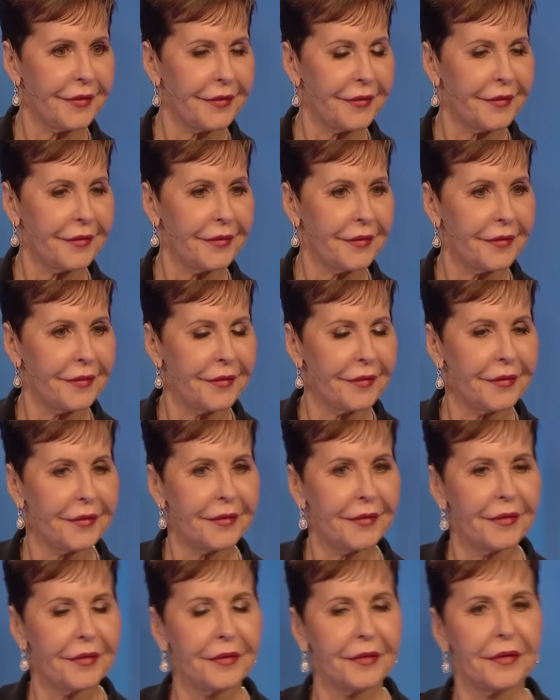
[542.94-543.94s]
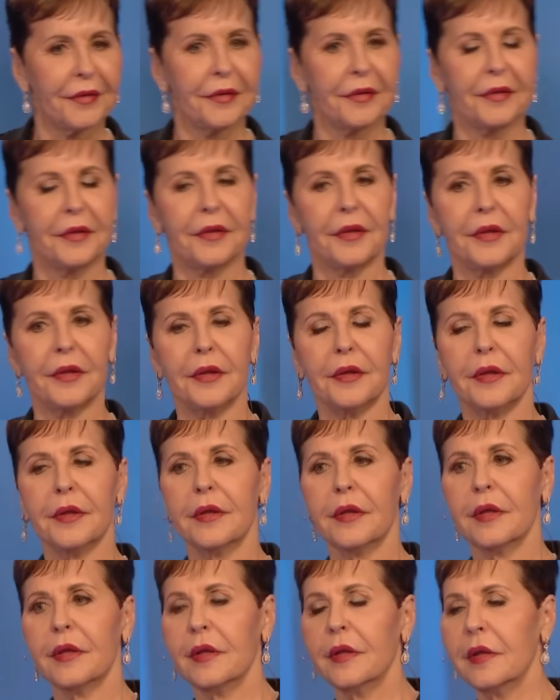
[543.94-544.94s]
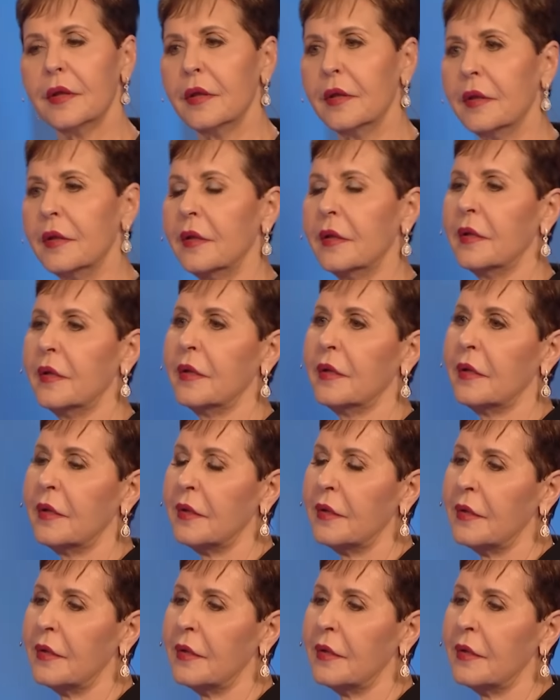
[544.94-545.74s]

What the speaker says: [no speech]